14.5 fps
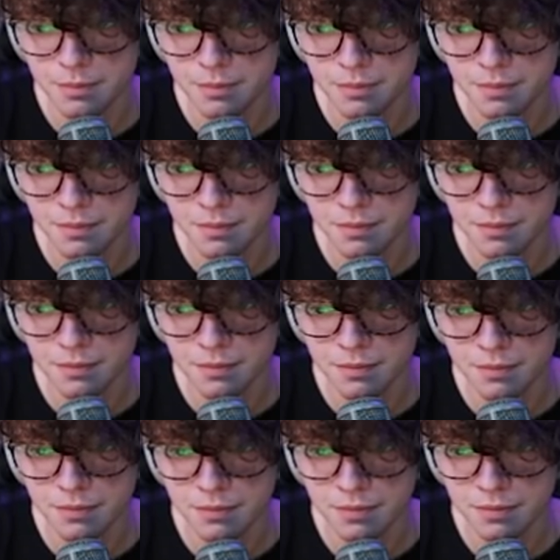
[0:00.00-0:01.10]

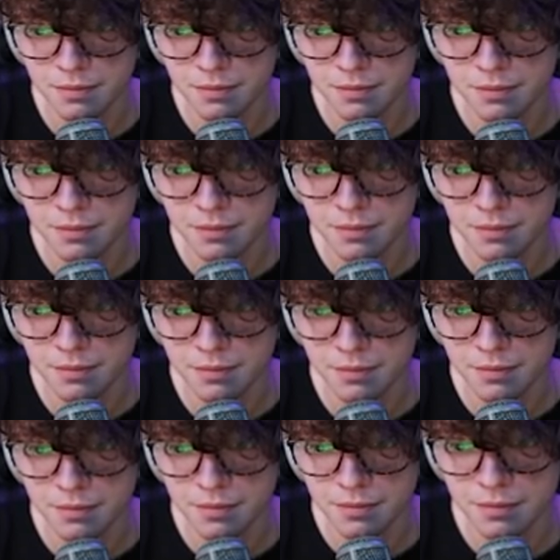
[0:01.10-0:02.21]

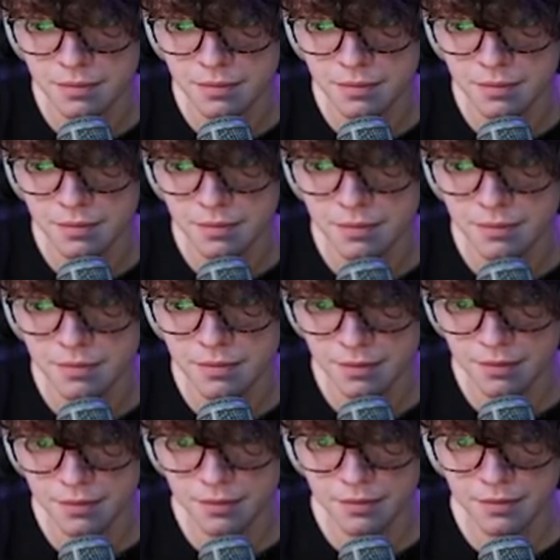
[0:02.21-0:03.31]

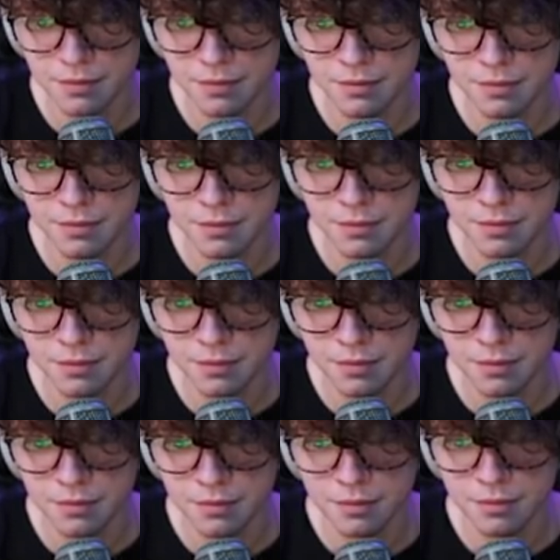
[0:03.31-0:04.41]

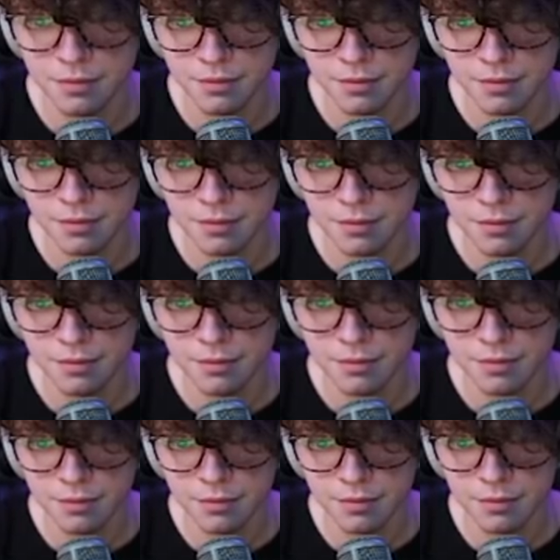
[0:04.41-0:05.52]

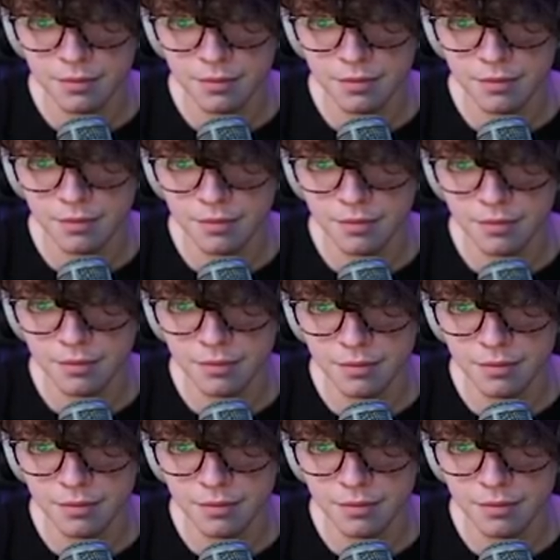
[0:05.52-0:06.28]
[no speech]